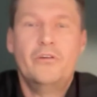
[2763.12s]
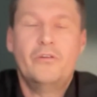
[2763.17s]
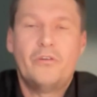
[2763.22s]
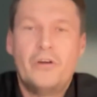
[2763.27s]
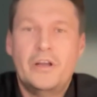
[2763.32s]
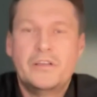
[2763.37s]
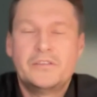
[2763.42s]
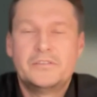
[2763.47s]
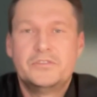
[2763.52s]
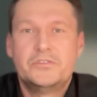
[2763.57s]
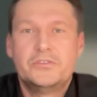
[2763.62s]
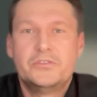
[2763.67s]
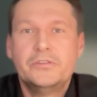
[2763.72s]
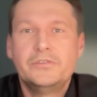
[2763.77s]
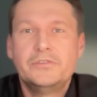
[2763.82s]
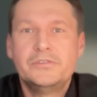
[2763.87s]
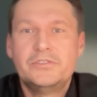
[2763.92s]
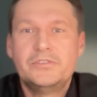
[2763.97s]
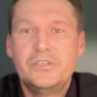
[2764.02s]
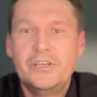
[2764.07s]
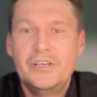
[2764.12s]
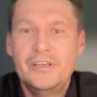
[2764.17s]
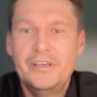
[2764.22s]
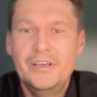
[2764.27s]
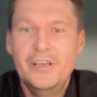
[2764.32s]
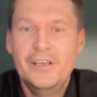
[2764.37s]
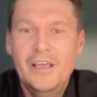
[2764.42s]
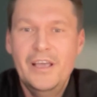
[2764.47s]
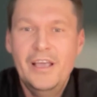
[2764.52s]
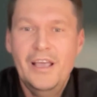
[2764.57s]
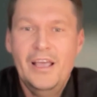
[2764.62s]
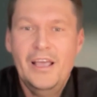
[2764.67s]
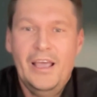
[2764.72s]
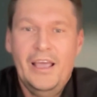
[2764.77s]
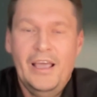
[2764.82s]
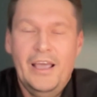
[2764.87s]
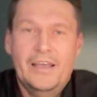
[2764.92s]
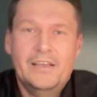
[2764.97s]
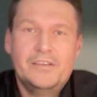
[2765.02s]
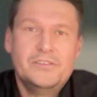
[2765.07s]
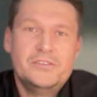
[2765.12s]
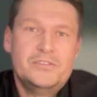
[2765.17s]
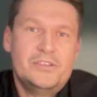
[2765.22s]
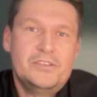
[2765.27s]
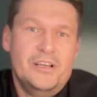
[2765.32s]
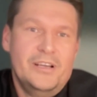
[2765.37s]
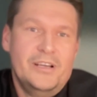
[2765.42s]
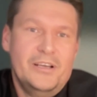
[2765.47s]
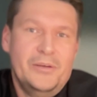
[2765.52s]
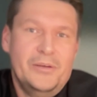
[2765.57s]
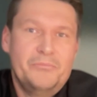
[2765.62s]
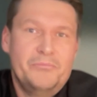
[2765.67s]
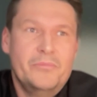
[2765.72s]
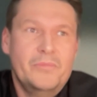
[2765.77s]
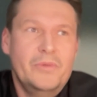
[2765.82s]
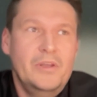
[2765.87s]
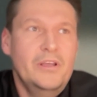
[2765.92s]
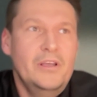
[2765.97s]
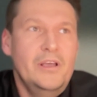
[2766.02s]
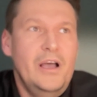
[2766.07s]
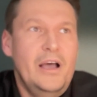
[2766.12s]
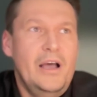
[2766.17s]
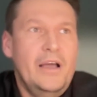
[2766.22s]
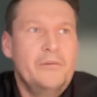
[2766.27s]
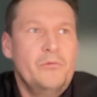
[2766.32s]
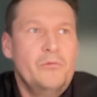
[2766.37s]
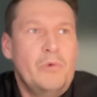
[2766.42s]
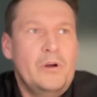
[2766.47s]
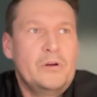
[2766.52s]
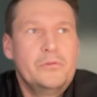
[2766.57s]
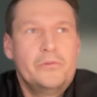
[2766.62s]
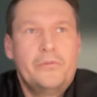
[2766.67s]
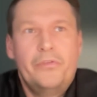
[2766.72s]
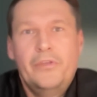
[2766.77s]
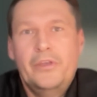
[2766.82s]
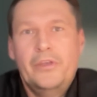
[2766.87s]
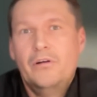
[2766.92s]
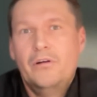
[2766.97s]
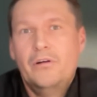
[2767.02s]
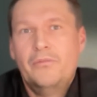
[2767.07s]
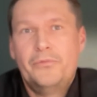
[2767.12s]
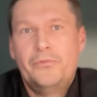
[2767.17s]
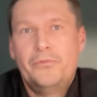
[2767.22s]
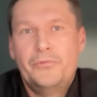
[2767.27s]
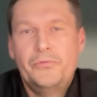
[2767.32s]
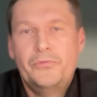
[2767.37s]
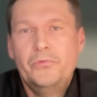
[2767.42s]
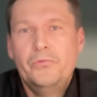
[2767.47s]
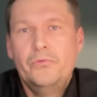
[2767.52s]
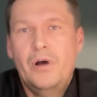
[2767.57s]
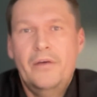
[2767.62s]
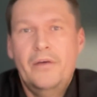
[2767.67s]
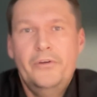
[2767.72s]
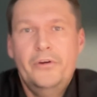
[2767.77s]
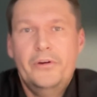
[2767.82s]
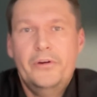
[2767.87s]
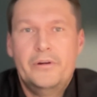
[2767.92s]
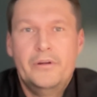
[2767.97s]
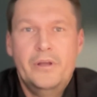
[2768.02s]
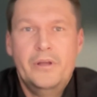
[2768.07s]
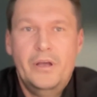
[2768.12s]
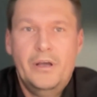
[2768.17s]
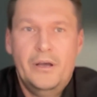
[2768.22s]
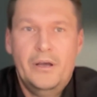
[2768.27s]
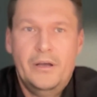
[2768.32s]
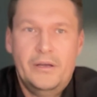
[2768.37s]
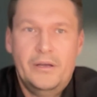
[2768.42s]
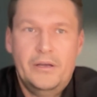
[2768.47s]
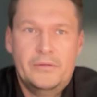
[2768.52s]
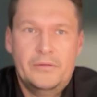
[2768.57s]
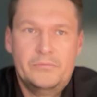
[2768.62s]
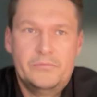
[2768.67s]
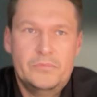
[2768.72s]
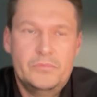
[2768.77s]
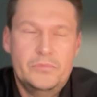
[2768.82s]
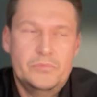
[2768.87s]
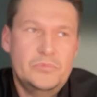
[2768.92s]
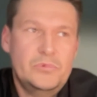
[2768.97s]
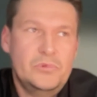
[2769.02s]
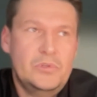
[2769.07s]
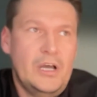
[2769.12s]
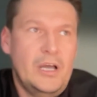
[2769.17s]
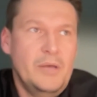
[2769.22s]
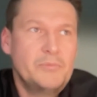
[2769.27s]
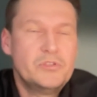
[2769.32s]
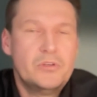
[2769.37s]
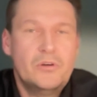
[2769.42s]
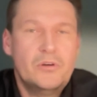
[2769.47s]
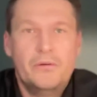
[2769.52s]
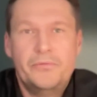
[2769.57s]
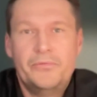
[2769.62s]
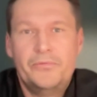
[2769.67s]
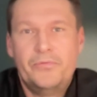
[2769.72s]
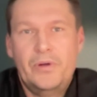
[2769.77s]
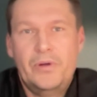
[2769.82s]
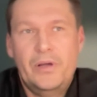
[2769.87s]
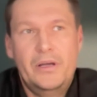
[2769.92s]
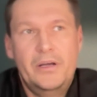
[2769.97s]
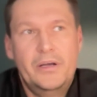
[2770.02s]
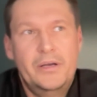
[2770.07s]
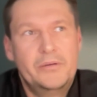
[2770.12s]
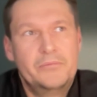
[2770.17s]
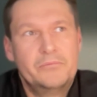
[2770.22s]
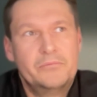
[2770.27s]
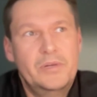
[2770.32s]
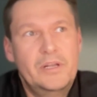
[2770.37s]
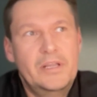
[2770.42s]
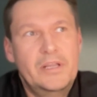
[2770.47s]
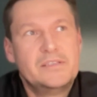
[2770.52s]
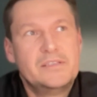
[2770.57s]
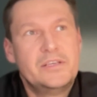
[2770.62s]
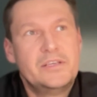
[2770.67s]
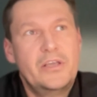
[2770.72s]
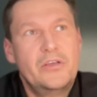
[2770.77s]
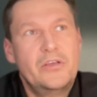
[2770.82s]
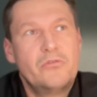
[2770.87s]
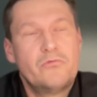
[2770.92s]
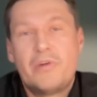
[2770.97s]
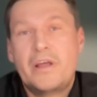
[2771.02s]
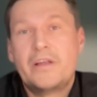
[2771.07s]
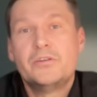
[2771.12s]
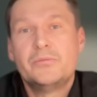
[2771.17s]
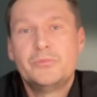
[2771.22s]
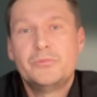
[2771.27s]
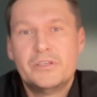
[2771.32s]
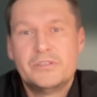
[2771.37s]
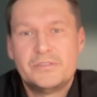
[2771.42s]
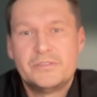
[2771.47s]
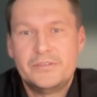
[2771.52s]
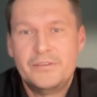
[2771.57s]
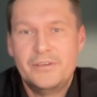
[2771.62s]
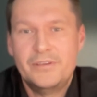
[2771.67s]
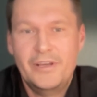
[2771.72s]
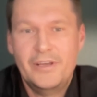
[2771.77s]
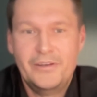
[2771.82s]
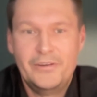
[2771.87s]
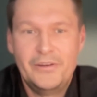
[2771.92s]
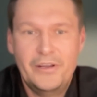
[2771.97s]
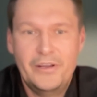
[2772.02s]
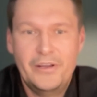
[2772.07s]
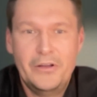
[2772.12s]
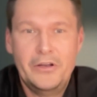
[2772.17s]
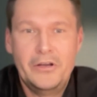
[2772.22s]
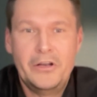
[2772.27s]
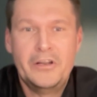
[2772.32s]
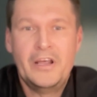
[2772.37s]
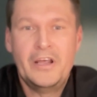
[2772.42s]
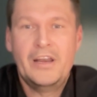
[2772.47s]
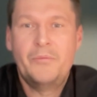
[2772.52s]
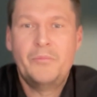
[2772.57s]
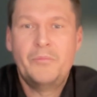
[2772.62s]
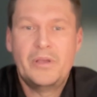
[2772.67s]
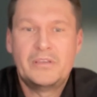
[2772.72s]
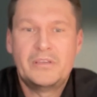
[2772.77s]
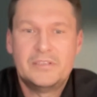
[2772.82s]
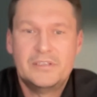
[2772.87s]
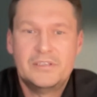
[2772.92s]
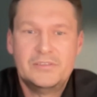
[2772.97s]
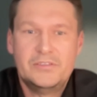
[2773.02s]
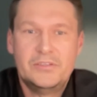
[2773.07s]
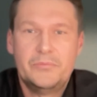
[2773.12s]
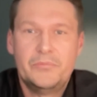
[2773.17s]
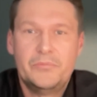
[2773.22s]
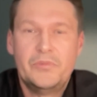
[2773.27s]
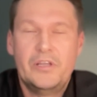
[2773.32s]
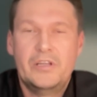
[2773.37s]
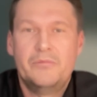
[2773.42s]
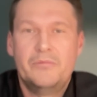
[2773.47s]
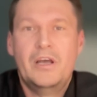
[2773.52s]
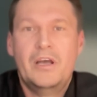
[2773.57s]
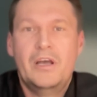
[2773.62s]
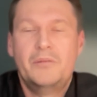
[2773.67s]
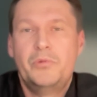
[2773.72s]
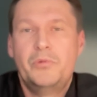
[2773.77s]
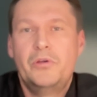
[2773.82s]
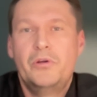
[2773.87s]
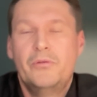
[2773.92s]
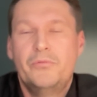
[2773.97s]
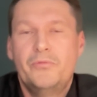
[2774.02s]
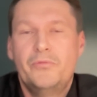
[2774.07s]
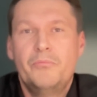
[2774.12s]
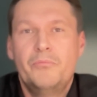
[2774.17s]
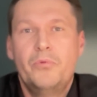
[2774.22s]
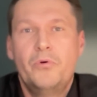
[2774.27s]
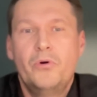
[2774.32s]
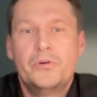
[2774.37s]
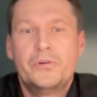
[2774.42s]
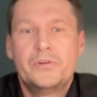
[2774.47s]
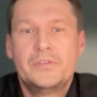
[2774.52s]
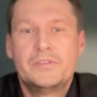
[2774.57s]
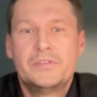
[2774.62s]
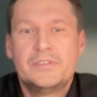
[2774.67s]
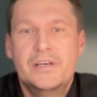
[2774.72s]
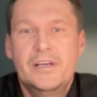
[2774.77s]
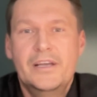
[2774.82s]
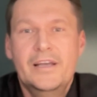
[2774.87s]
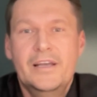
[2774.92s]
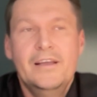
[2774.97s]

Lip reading: or uncertainty. And one could think of a few other types of, let's say, randomness in the dynamic system that might be of importance.